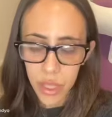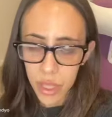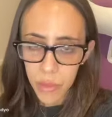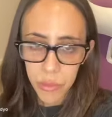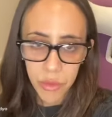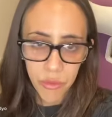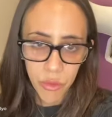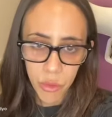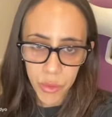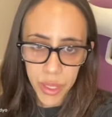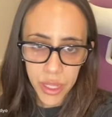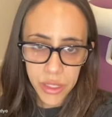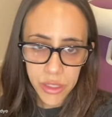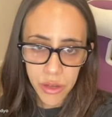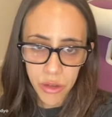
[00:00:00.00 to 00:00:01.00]
Before we
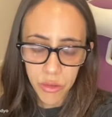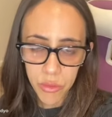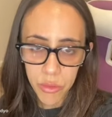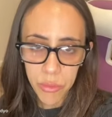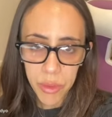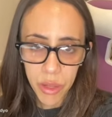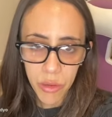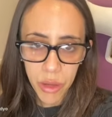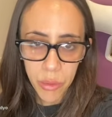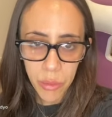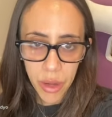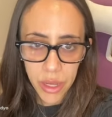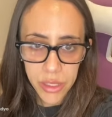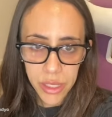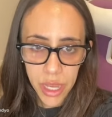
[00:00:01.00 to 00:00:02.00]
get started with Bitcoin
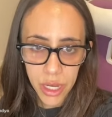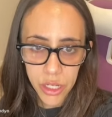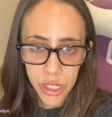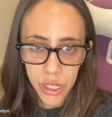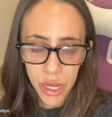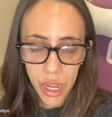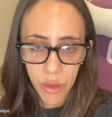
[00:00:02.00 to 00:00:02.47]
price action,